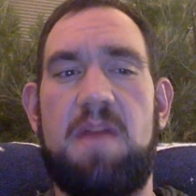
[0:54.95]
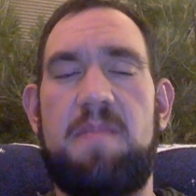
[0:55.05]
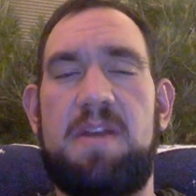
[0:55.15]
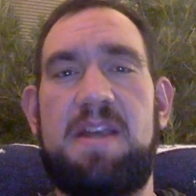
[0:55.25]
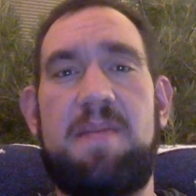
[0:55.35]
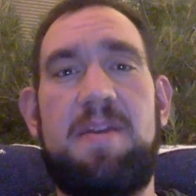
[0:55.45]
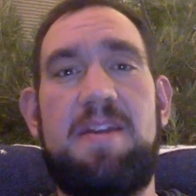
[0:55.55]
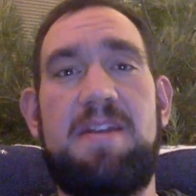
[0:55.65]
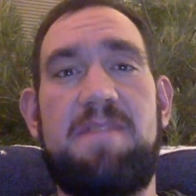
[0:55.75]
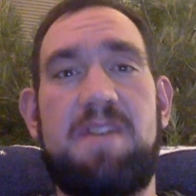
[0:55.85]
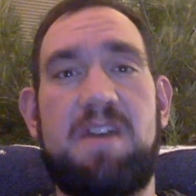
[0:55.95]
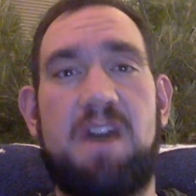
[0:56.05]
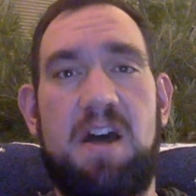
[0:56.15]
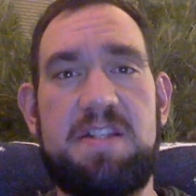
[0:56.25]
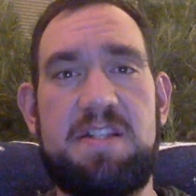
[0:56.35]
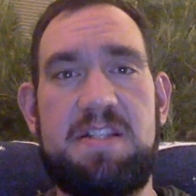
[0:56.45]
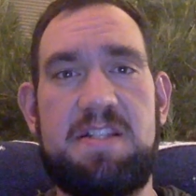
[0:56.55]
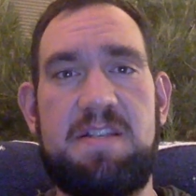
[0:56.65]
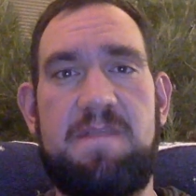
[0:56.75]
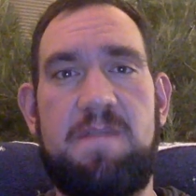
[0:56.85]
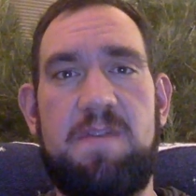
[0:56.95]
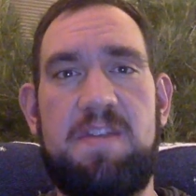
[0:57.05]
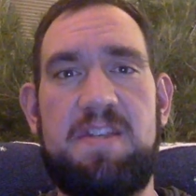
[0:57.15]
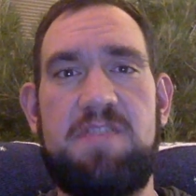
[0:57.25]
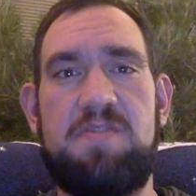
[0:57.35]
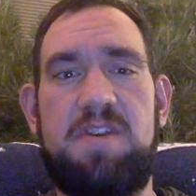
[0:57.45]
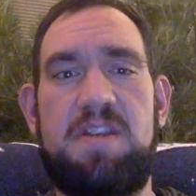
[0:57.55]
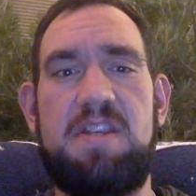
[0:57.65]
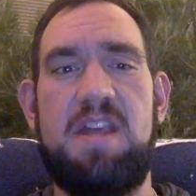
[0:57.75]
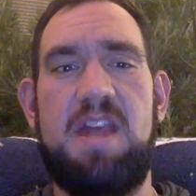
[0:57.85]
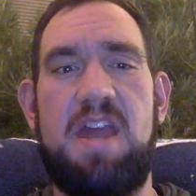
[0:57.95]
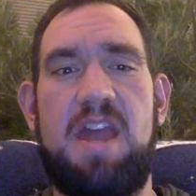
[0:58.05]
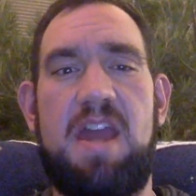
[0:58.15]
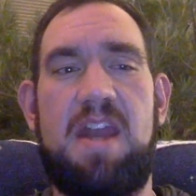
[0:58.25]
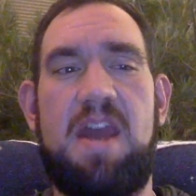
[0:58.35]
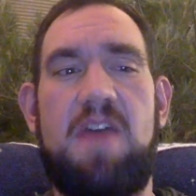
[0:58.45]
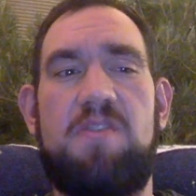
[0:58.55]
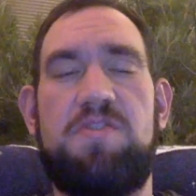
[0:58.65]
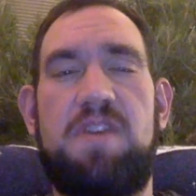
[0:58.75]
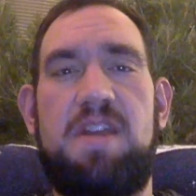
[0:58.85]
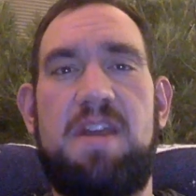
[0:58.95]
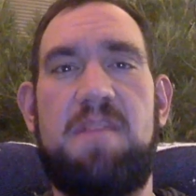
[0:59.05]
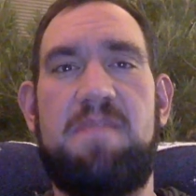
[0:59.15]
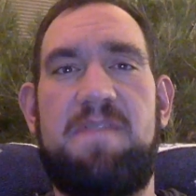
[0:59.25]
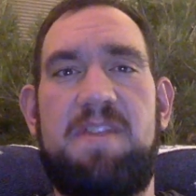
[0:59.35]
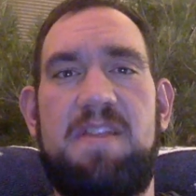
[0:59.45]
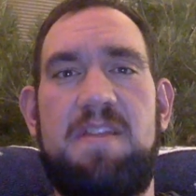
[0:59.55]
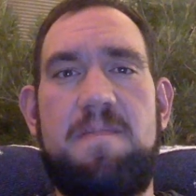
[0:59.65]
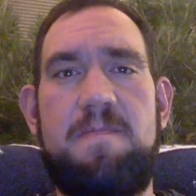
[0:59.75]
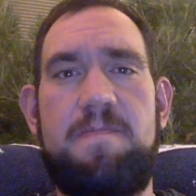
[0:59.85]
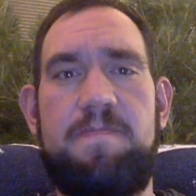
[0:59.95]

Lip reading: examining different causes for these injuries and how to treat and prevent them.